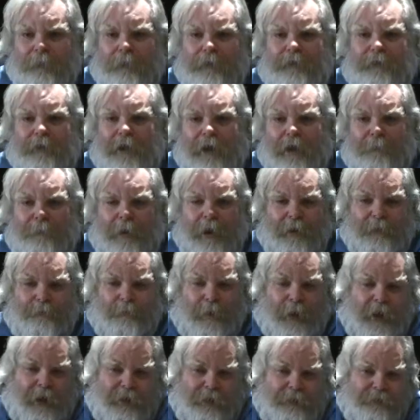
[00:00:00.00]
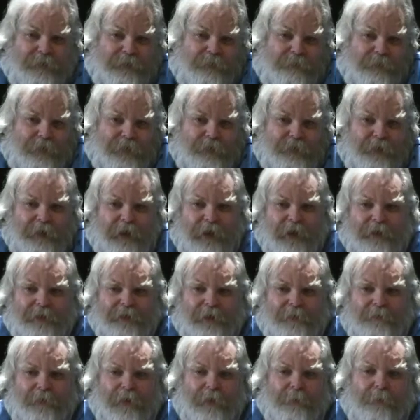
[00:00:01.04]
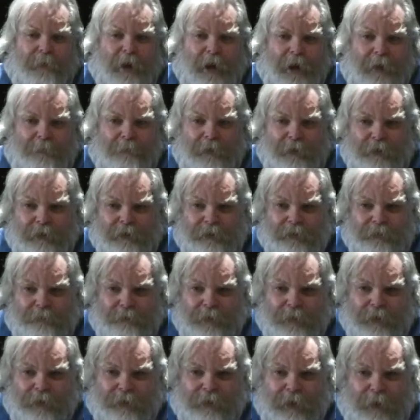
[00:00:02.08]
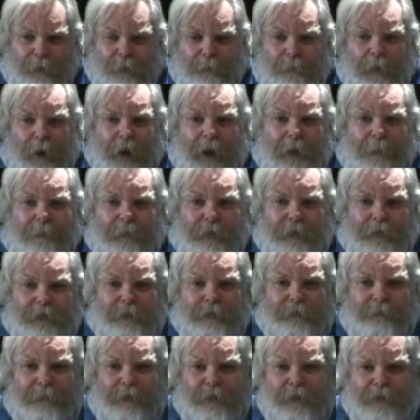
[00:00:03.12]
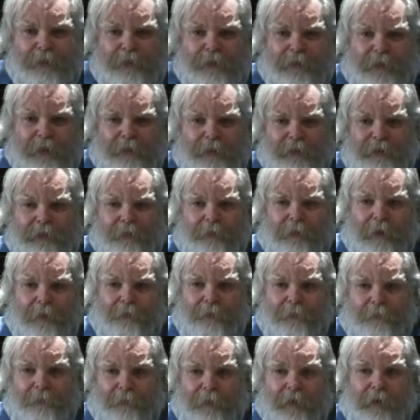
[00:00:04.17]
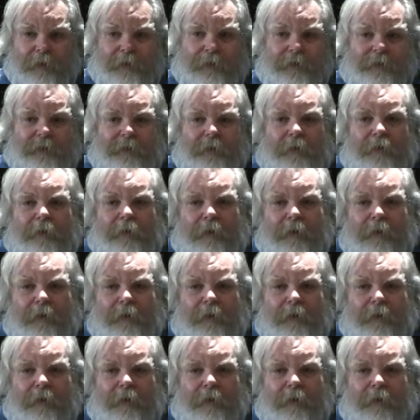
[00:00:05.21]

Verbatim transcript: it's not about buying syringes. Like I said, if I could buy a million syringes, I would buy a million syringes. I just don't have the funds.